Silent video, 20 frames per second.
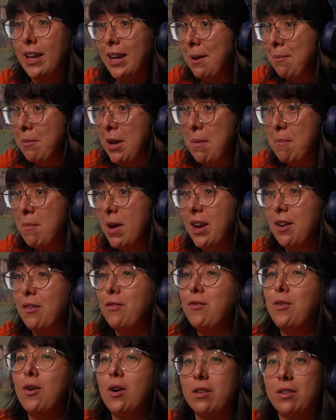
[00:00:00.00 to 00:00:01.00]
it can be
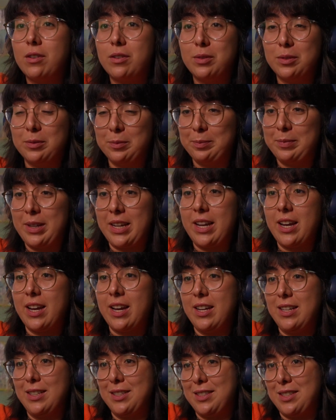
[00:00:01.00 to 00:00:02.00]
metaphorical
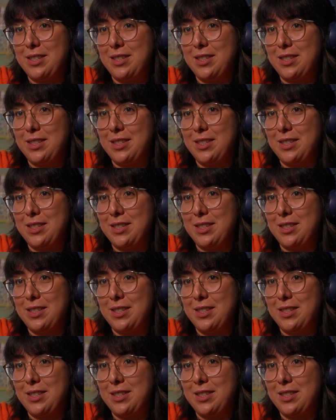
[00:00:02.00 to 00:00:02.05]
because